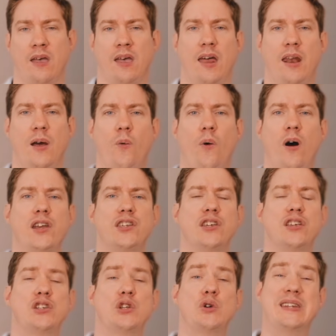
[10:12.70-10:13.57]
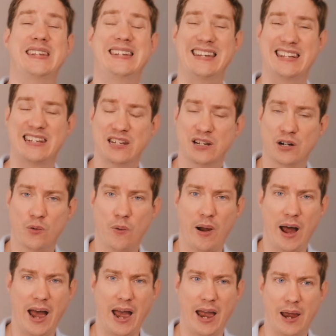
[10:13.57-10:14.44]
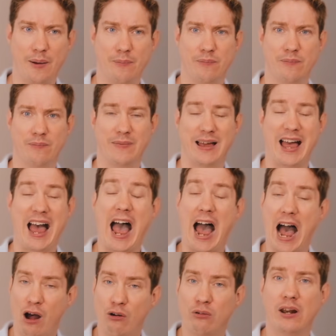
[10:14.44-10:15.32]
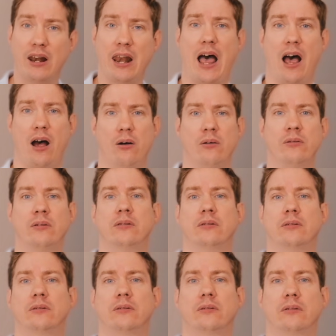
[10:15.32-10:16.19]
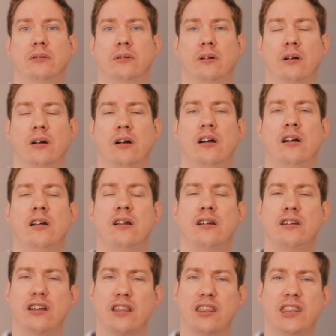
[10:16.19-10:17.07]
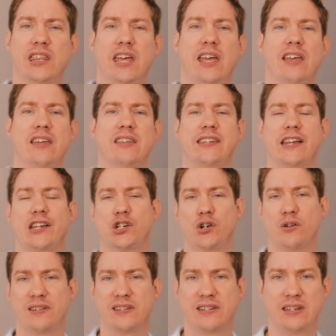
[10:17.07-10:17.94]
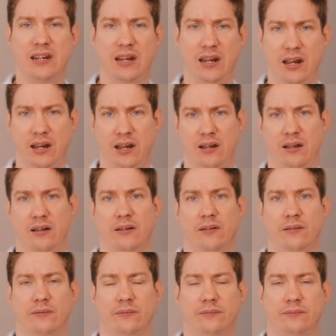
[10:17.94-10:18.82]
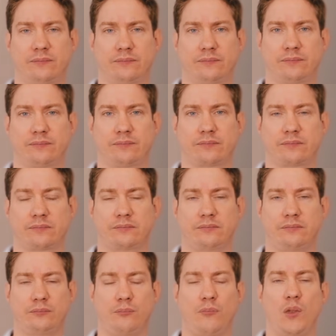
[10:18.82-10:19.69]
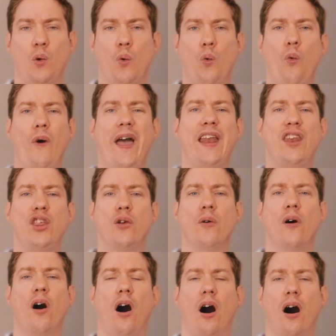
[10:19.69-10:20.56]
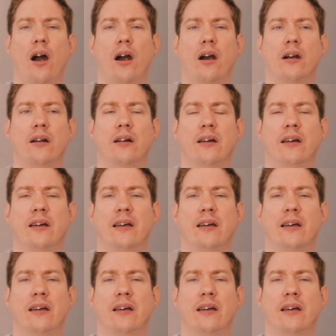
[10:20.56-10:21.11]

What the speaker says: And I want you to describe out loud the things that you're seeing when you are